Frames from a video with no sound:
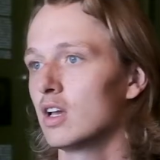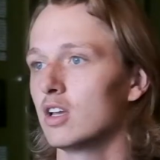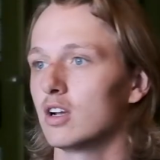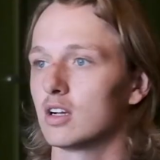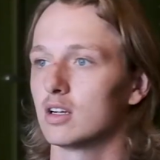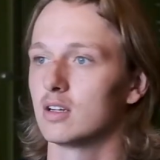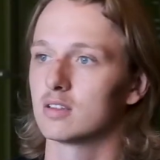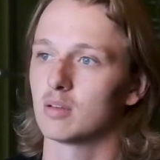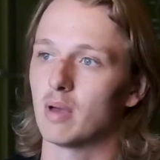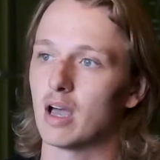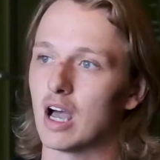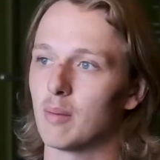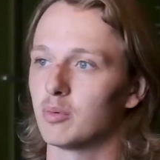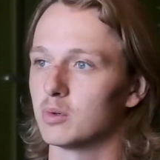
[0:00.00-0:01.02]
you're getting some
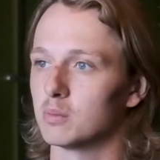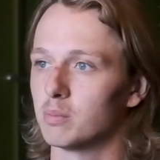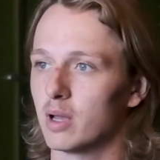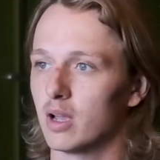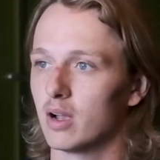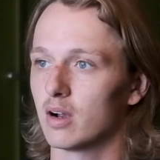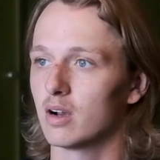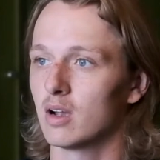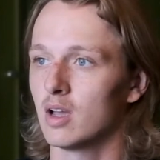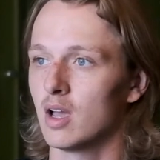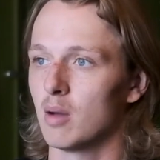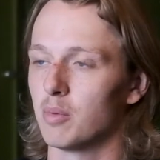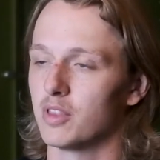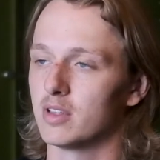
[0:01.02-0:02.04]
apple and pear,
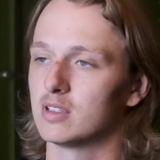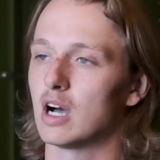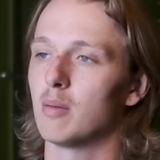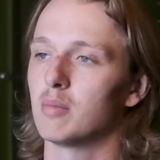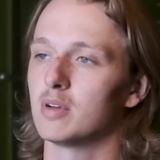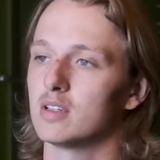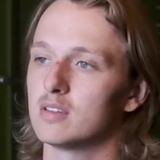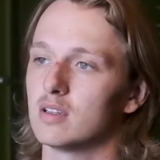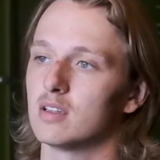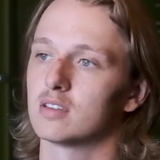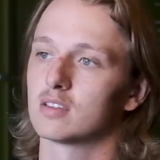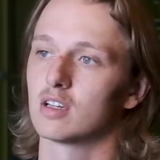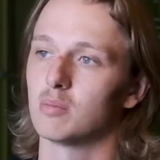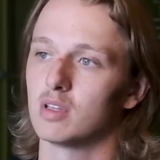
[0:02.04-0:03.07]
but the dominant
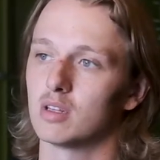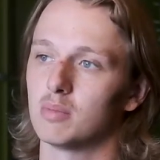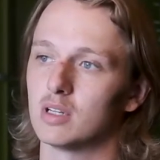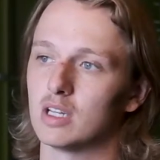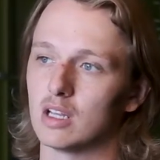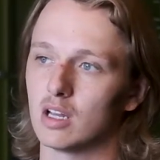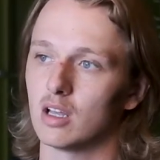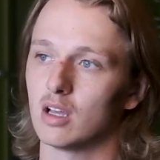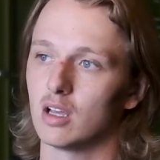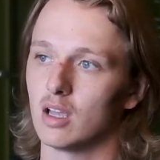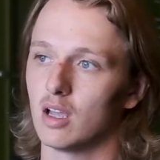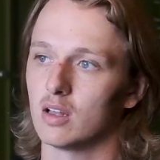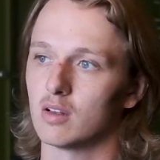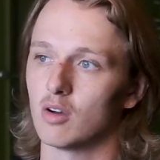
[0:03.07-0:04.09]
is going to be the banana
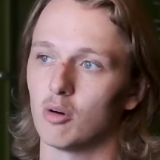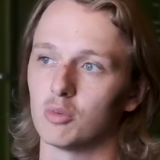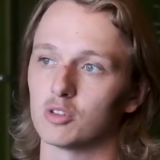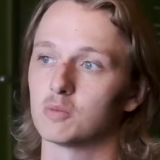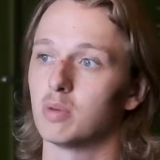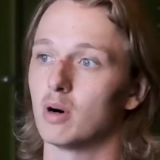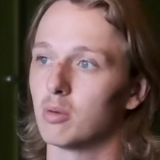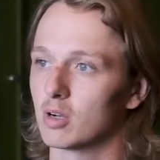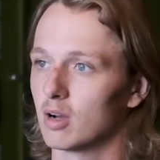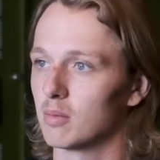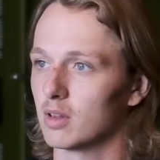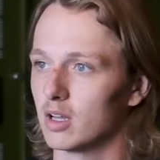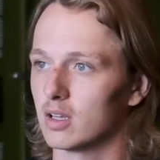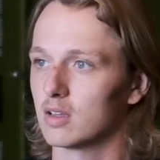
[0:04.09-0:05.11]
and almost
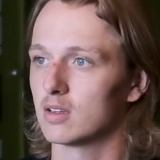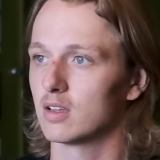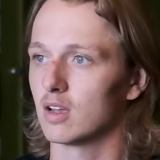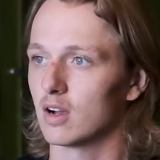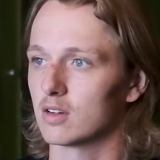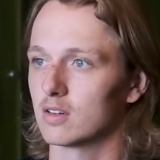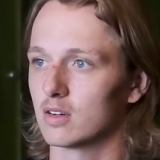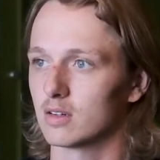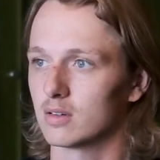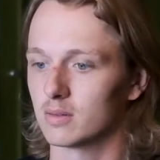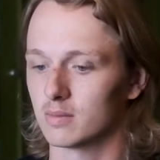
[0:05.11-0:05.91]
bubblegum-like character.